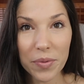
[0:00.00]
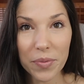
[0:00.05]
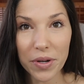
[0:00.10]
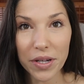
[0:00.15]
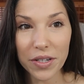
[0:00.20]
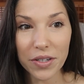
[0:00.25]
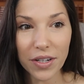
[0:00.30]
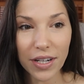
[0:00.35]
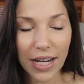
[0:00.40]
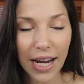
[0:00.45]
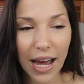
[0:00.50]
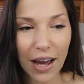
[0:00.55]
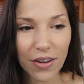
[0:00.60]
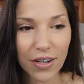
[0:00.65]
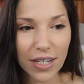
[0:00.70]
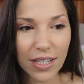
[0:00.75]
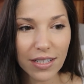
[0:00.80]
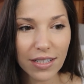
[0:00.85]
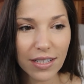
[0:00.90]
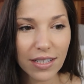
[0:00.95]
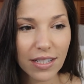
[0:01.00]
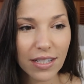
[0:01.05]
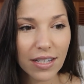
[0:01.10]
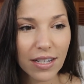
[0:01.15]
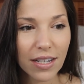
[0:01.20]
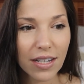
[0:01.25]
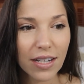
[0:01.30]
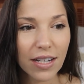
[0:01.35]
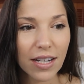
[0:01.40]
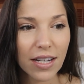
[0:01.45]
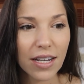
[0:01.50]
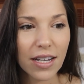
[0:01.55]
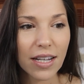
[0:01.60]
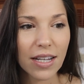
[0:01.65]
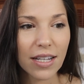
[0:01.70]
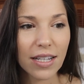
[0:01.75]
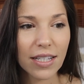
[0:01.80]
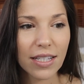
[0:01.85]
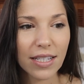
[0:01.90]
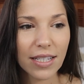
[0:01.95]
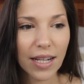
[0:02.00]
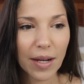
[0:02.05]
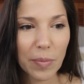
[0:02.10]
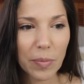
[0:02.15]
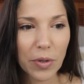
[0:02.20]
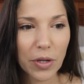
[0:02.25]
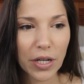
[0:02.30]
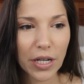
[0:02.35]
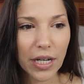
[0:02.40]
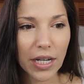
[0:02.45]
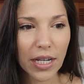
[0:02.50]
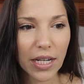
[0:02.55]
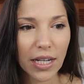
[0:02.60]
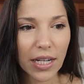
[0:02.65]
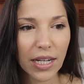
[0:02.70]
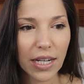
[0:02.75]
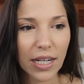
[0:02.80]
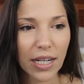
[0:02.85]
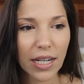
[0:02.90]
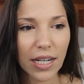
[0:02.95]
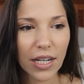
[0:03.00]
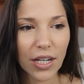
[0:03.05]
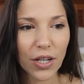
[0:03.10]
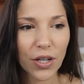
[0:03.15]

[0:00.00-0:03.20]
wondering, how does someone